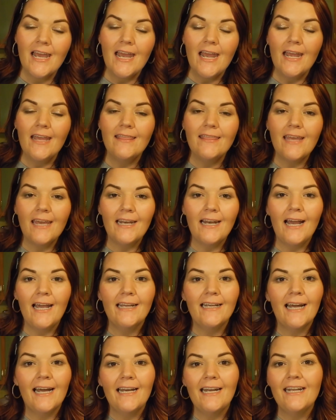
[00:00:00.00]
And then I
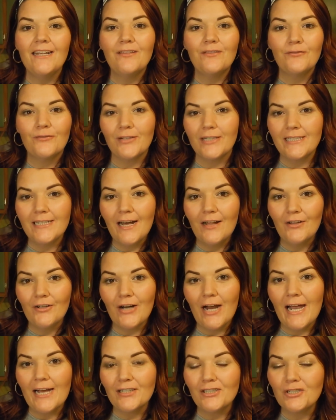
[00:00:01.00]
got a
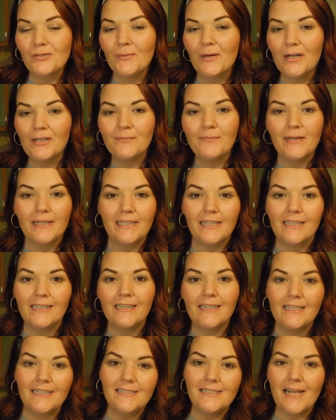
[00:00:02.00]
$3 extra buck,
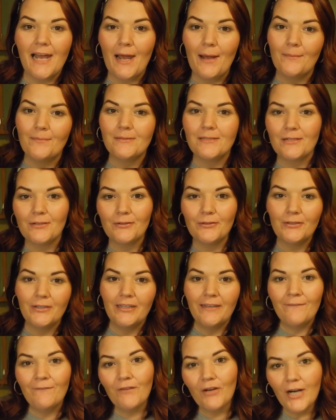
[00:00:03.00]
making these
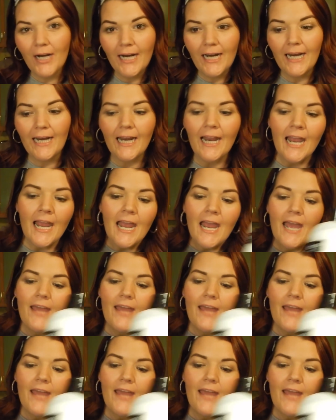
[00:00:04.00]
absolutely free.